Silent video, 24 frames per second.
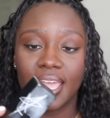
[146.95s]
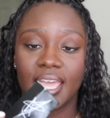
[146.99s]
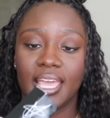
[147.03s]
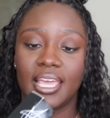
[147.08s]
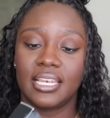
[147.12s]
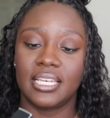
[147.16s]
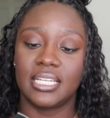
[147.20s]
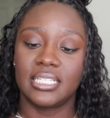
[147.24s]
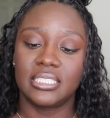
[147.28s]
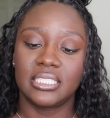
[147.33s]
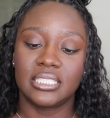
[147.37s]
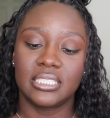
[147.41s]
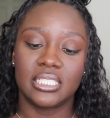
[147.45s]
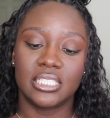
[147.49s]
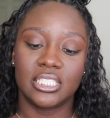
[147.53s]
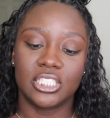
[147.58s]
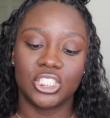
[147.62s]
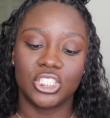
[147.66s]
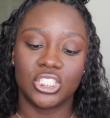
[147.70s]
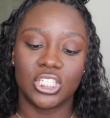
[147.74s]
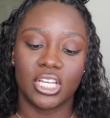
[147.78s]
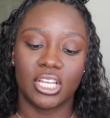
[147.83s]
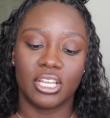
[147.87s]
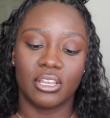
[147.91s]
and this is in
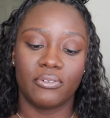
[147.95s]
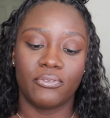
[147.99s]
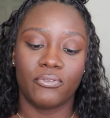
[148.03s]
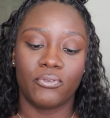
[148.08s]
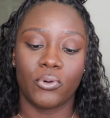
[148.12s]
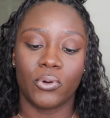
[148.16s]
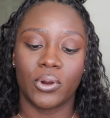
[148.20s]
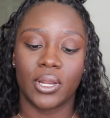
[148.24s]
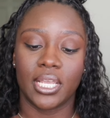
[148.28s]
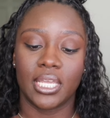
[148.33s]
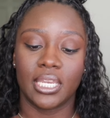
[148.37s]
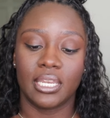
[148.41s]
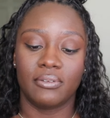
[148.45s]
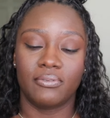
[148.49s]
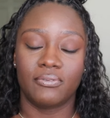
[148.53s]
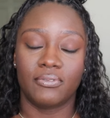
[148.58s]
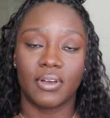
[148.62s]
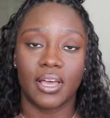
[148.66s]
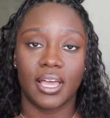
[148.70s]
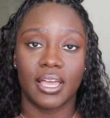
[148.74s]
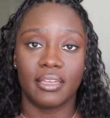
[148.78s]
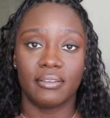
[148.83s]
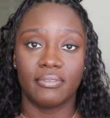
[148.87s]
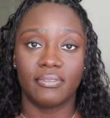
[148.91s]
the shade four
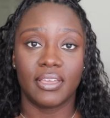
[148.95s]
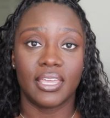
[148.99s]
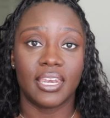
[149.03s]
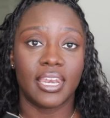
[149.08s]
eighty-five,